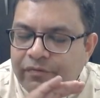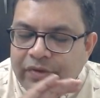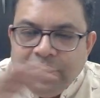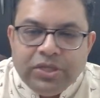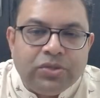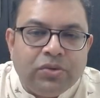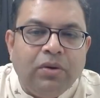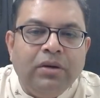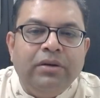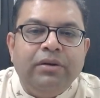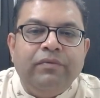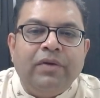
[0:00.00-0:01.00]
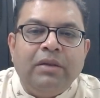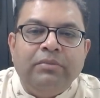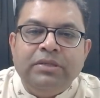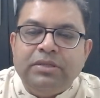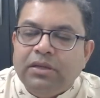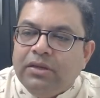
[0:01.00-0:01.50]
finished all
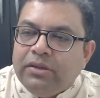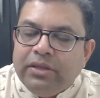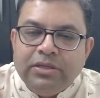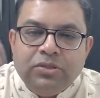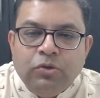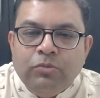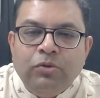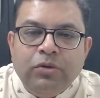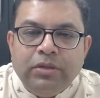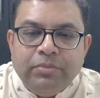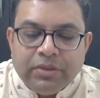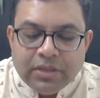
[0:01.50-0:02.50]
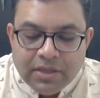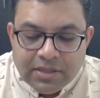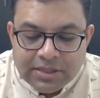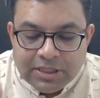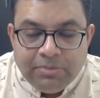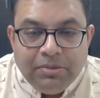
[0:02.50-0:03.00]
defilements. There is no more rebirth.
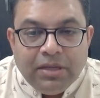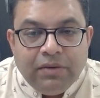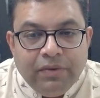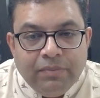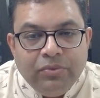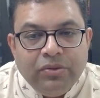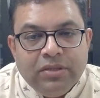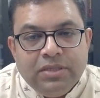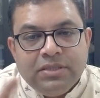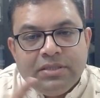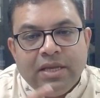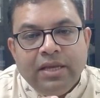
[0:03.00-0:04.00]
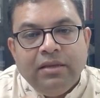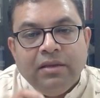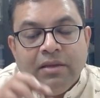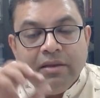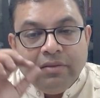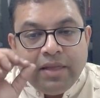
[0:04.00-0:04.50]
Similar way, Buddha is saying
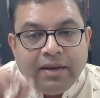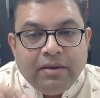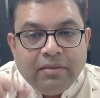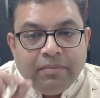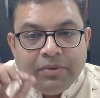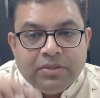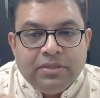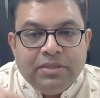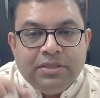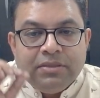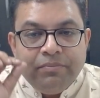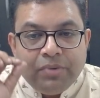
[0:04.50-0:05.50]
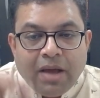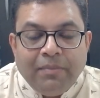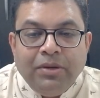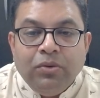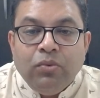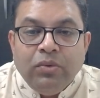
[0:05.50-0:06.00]
that person is a
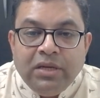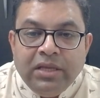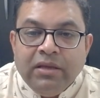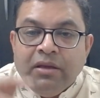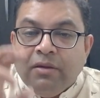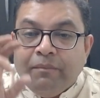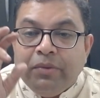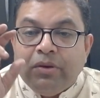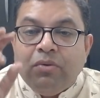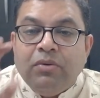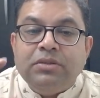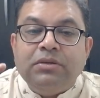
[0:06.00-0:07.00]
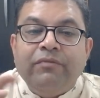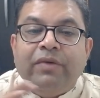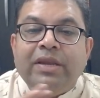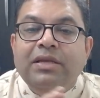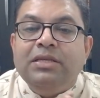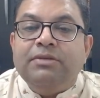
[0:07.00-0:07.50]
Brahmin only because
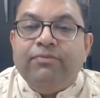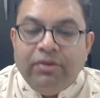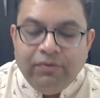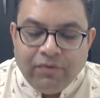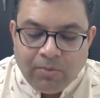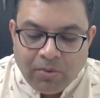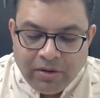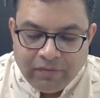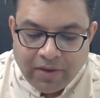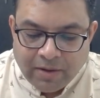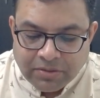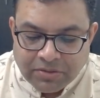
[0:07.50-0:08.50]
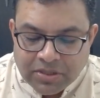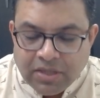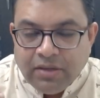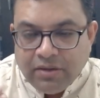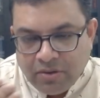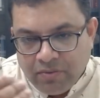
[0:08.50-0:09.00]
when he is free from all defilements.
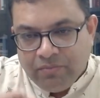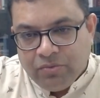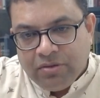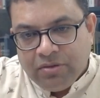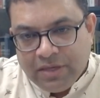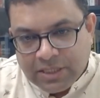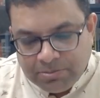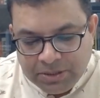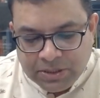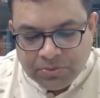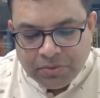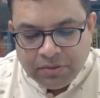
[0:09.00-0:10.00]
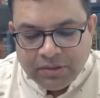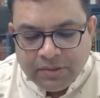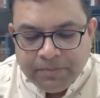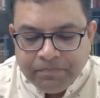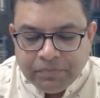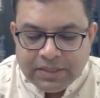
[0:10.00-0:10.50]
Now, Buddha explains
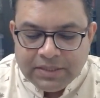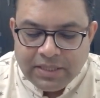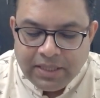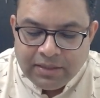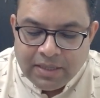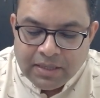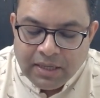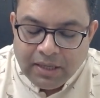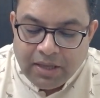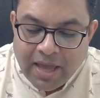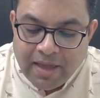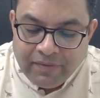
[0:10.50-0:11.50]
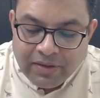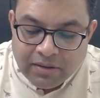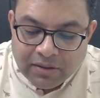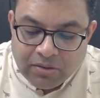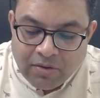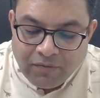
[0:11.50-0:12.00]
further, saying that having
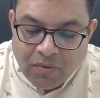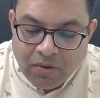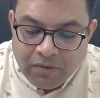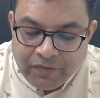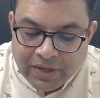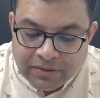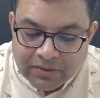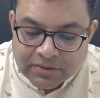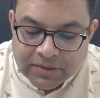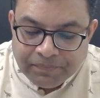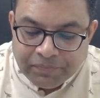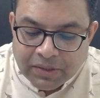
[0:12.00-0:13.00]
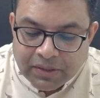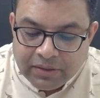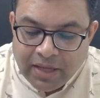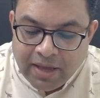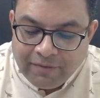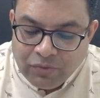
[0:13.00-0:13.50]
cut off all fetters,
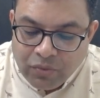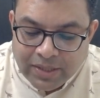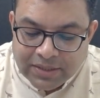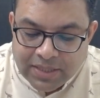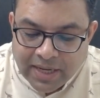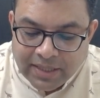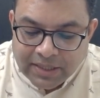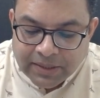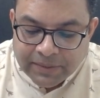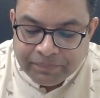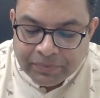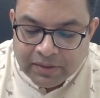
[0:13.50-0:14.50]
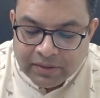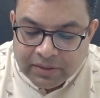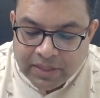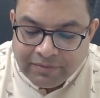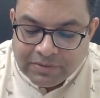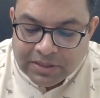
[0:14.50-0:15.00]
they have no anxiety.
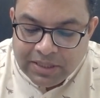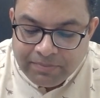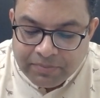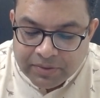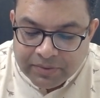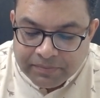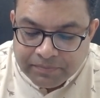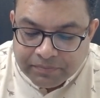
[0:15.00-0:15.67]
They have slipped